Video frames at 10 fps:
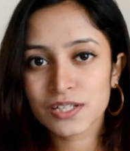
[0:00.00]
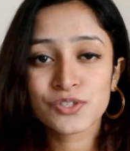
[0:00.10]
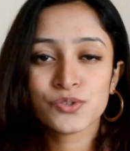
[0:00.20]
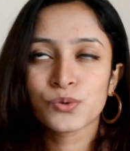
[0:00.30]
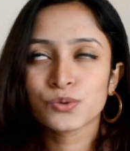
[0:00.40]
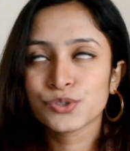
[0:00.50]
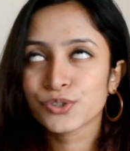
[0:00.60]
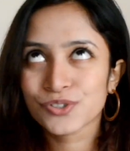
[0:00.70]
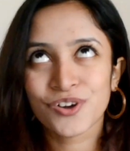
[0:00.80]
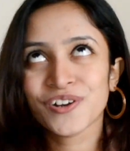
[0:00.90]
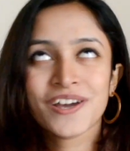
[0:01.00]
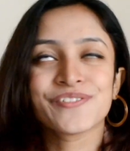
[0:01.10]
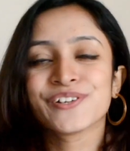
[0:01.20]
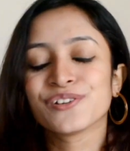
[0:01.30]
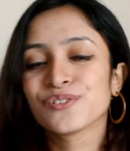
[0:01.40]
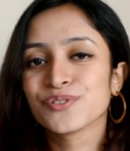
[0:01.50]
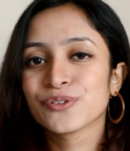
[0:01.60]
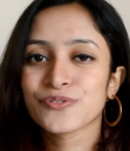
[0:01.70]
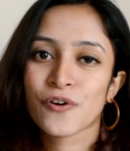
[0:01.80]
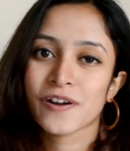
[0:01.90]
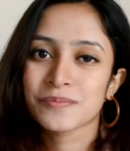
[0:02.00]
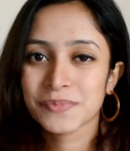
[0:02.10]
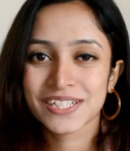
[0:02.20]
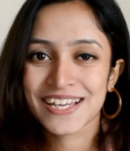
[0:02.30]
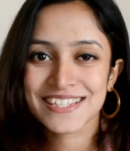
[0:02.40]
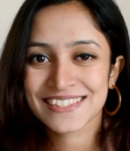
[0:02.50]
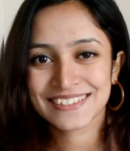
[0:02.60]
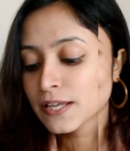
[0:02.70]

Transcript: so you do not have an interview for BDES.